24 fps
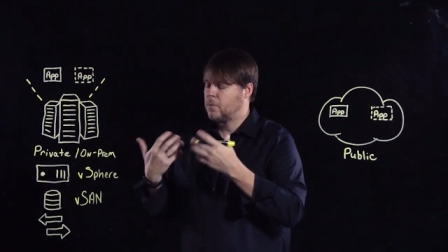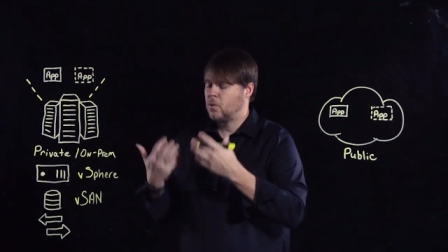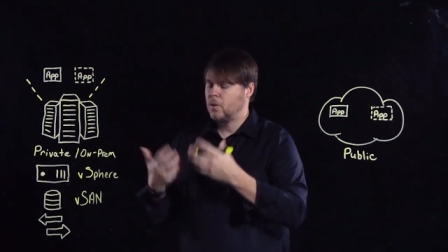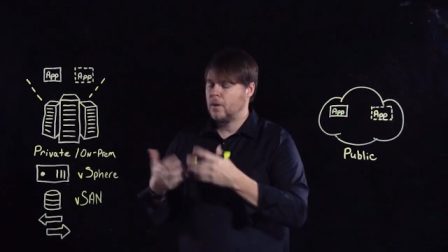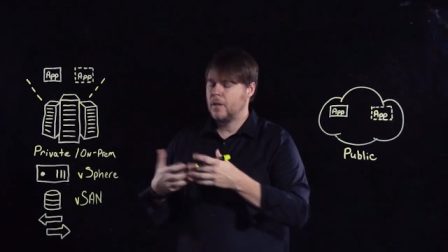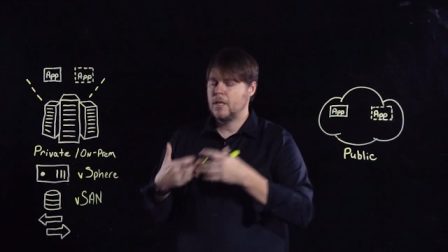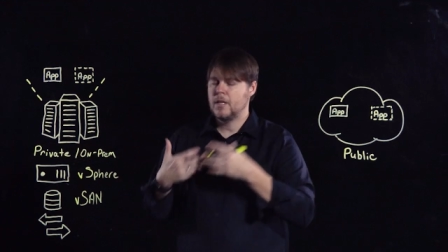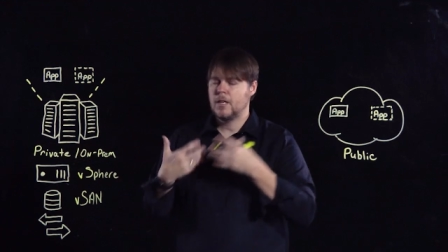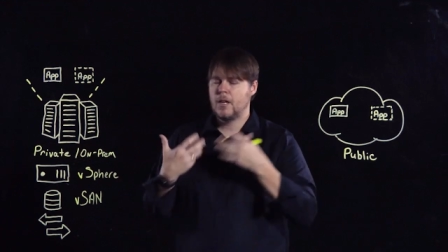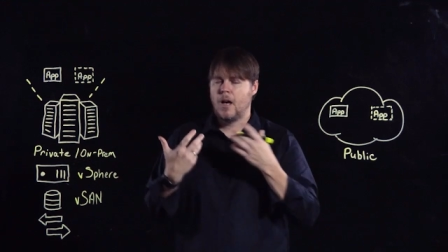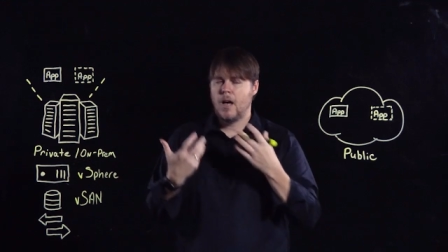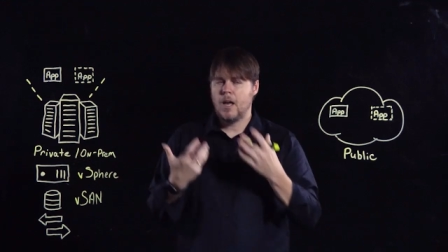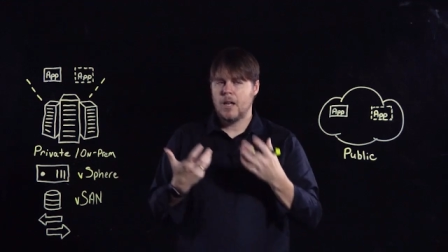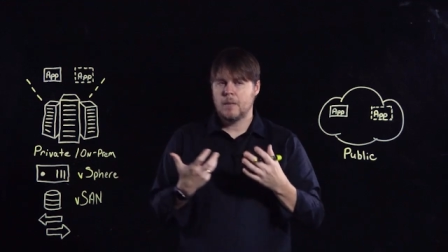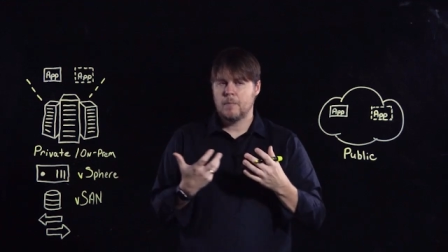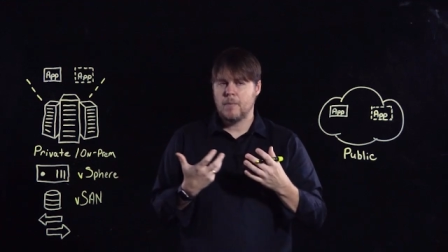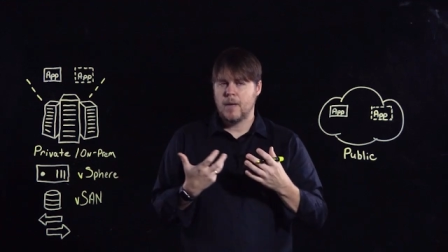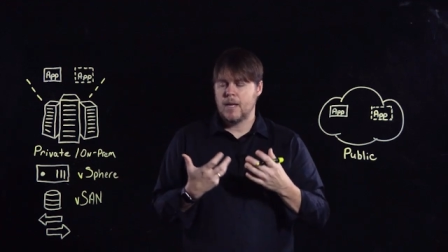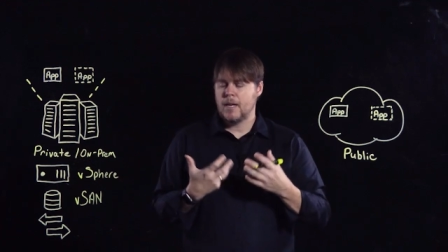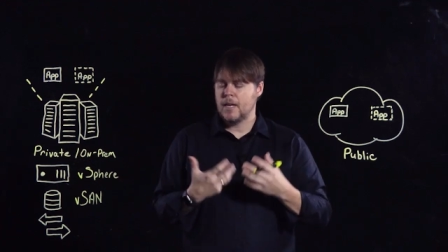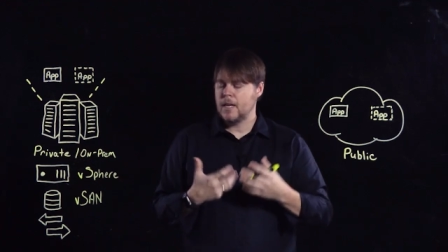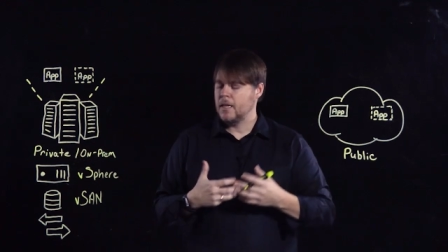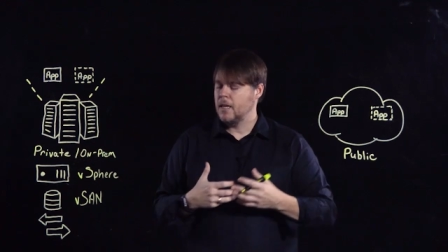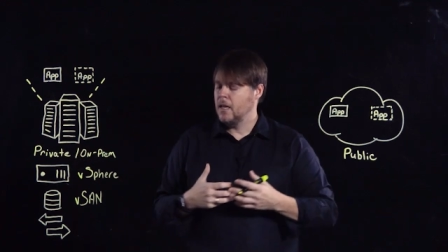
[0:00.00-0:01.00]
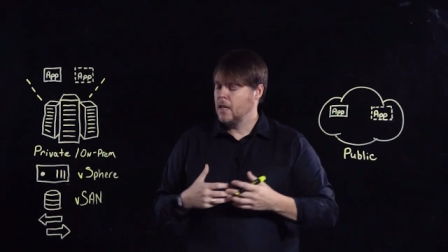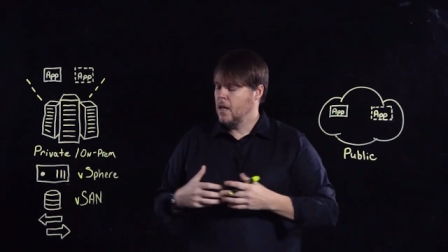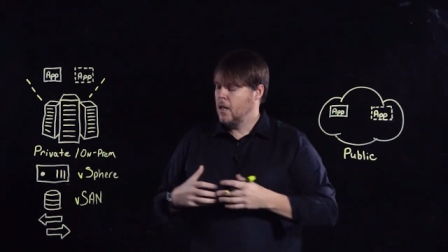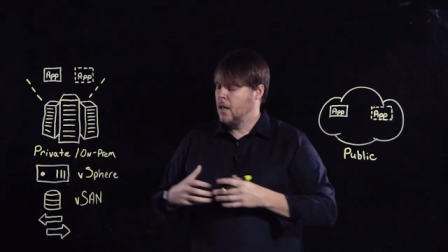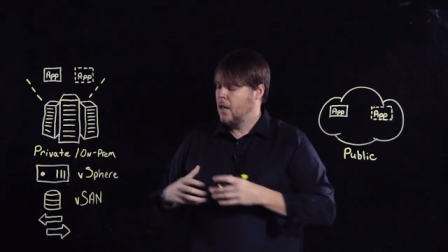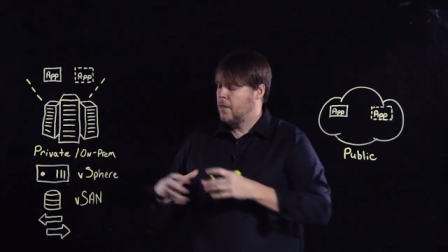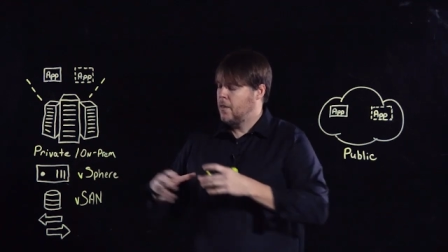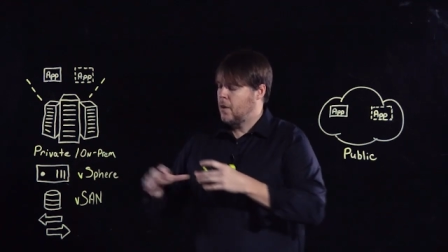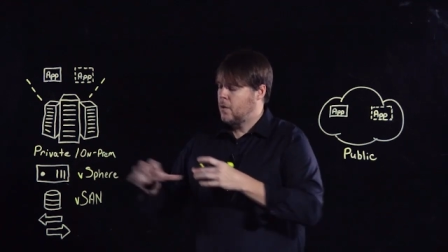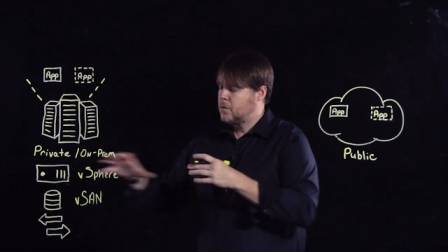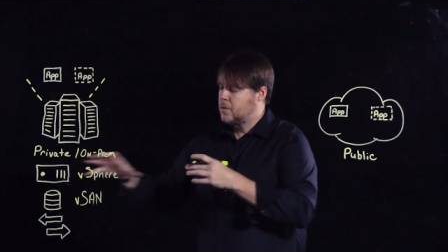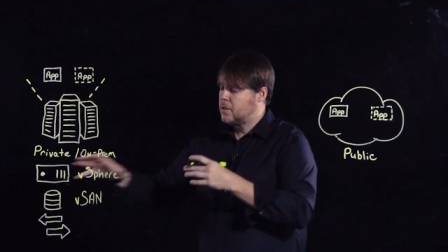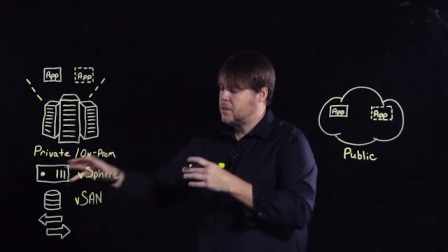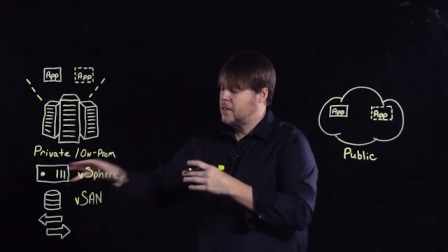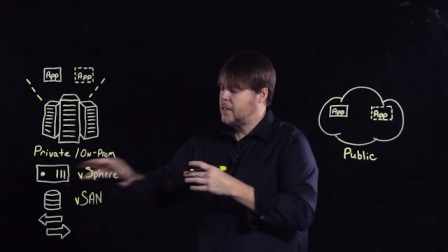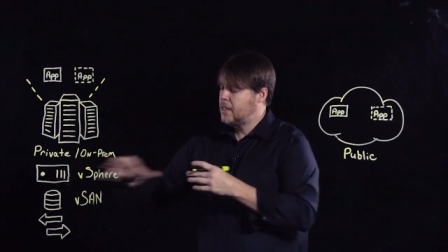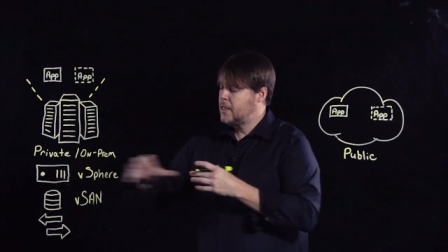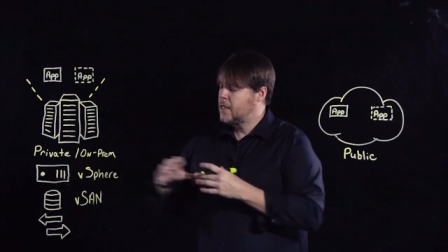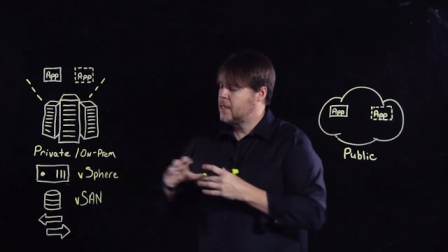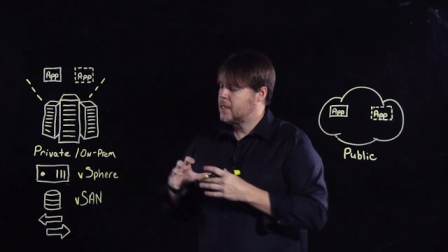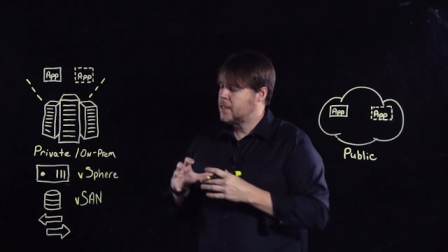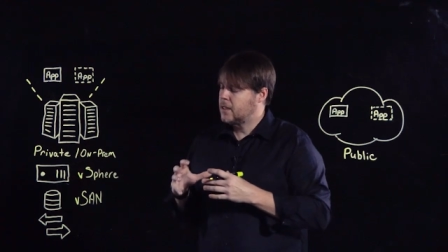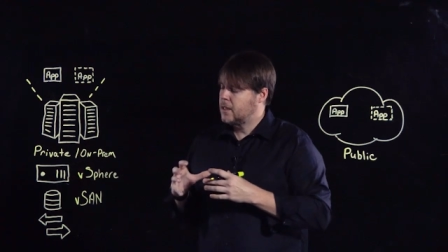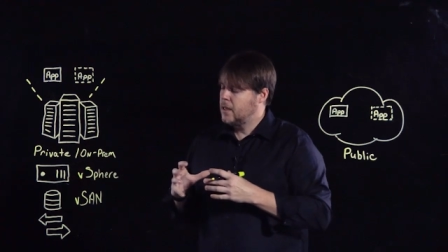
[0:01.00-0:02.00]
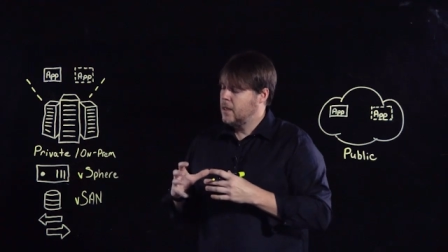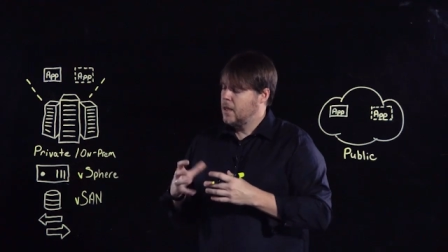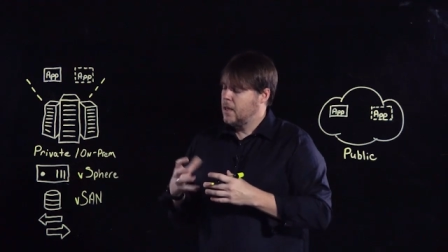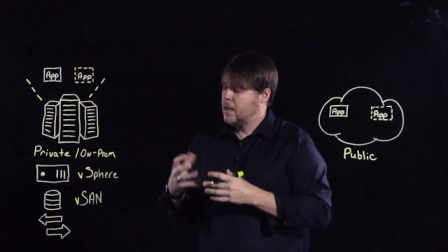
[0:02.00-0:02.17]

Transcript: pulling, and automating those disks.